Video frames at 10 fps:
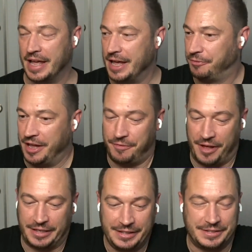If
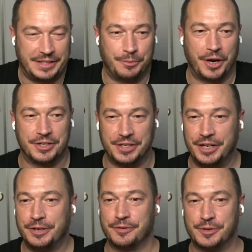at least they were
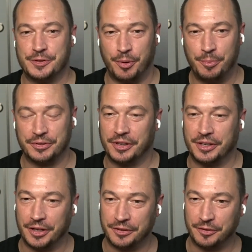engineered for this purpose,
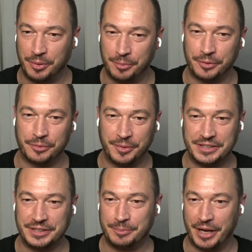and lots of people
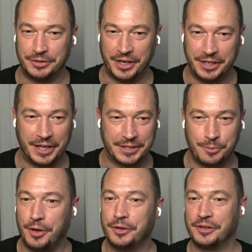basically banged their head against
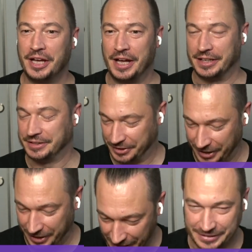walls until
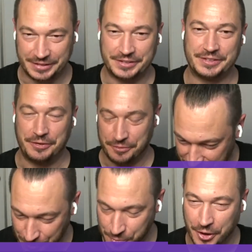they had this kind of
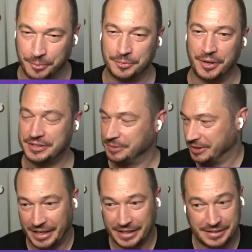somewhat optimized,
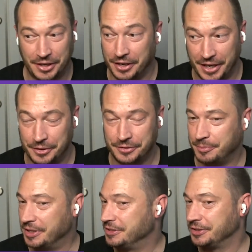but that's not how the
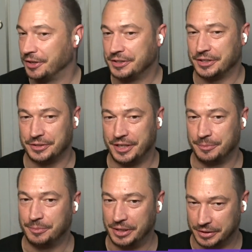basic architecture
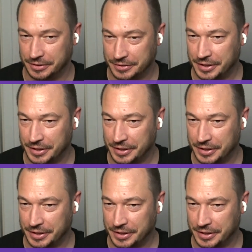came to be.